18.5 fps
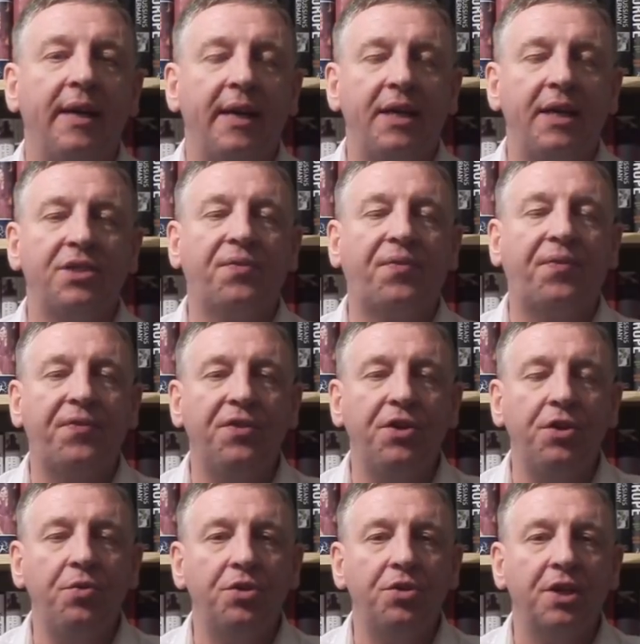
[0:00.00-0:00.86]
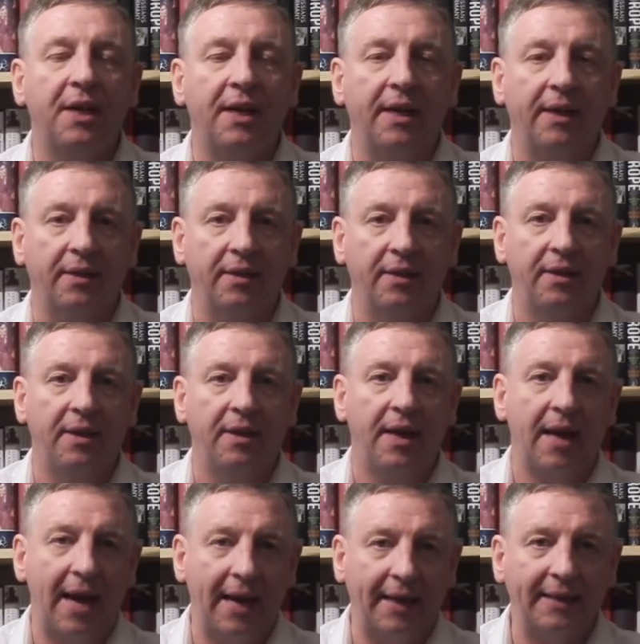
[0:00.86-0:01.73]
is futile
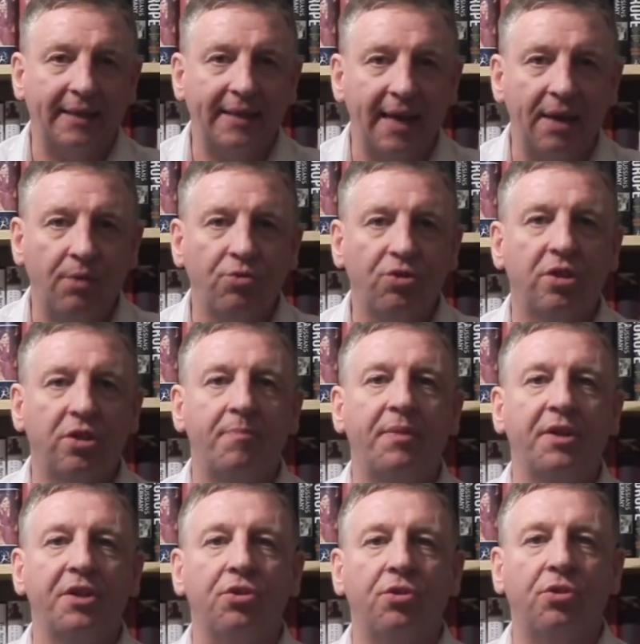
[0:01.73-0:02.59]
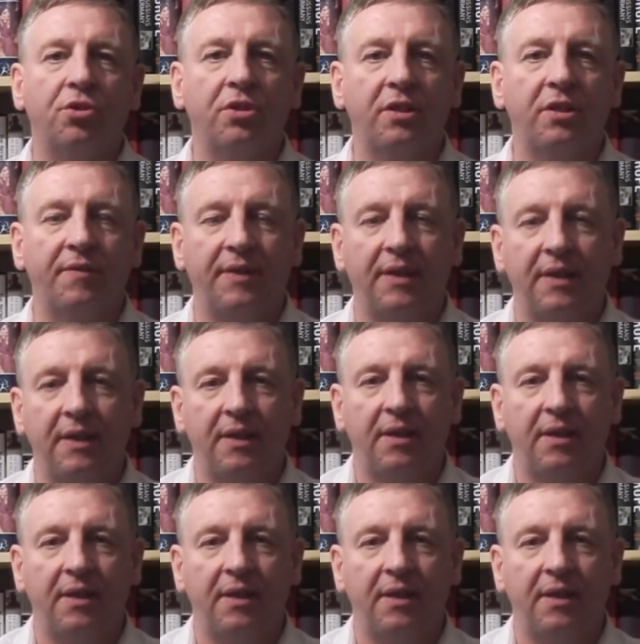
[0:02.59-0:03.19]
and counterproductive.